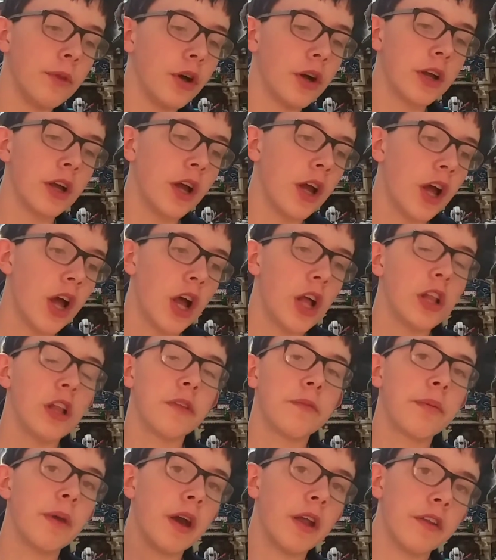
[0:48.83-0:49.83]
Look,
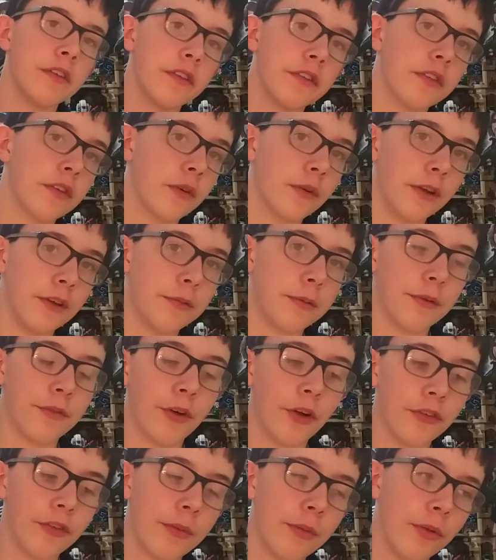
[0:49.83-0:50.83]
let's be honest, it's the greatest book of
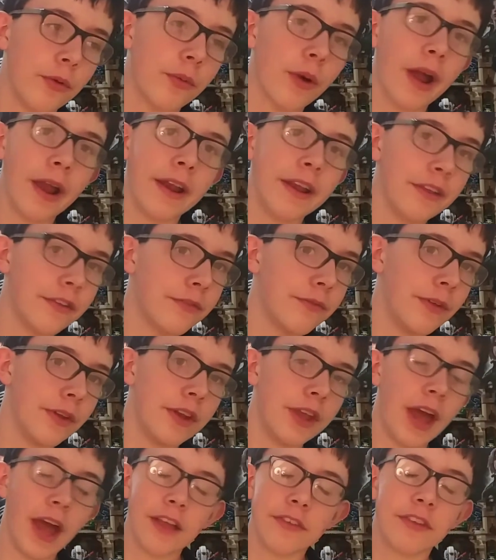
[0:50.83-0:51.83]
all time. The writing's
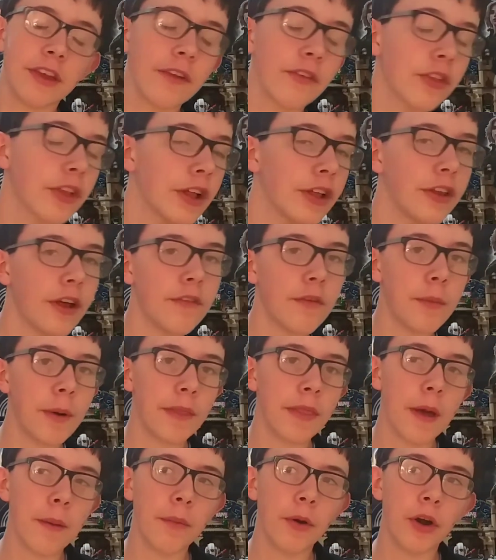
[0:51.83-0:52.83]
fantastic, everything I love
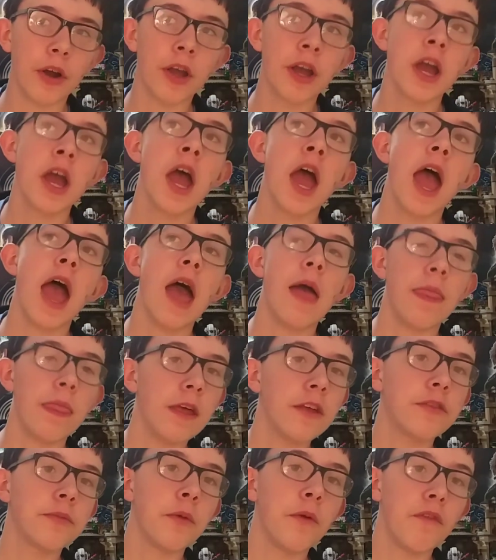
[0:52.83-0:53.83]
about that book. And
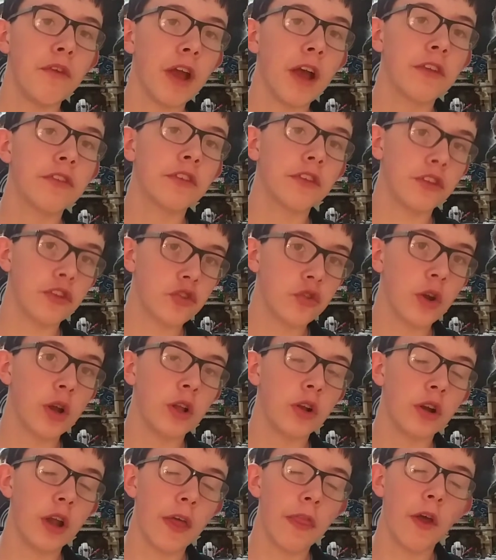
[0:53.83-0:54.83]
this movie, I saw the
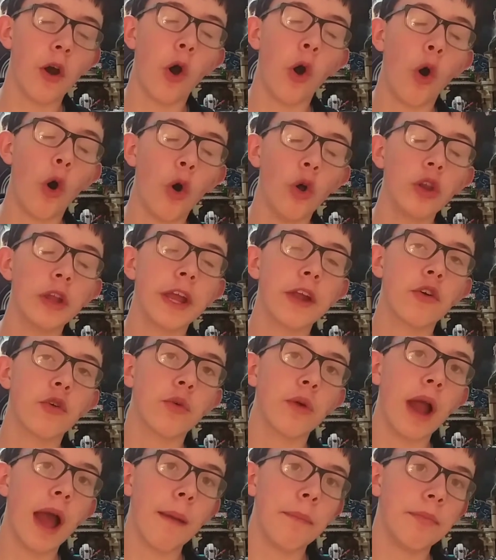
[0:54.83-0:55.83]
trailer and I thought, holy
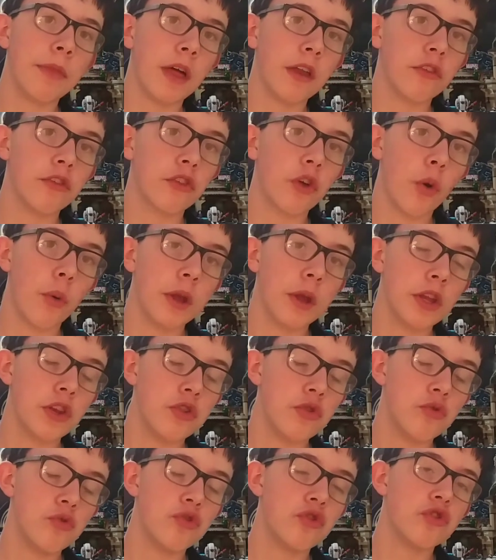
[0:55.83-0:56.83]
crap, that is going
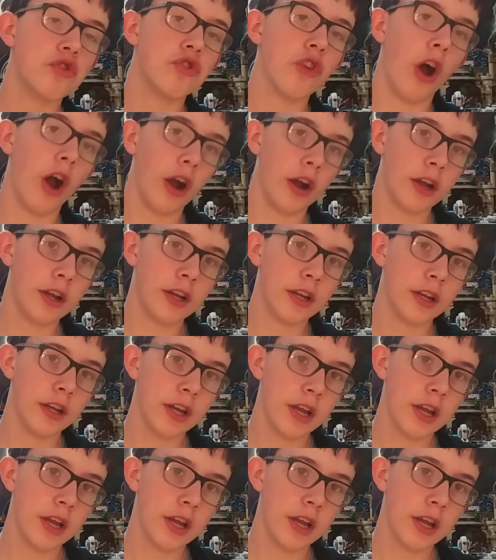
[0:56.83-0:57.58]
to suck.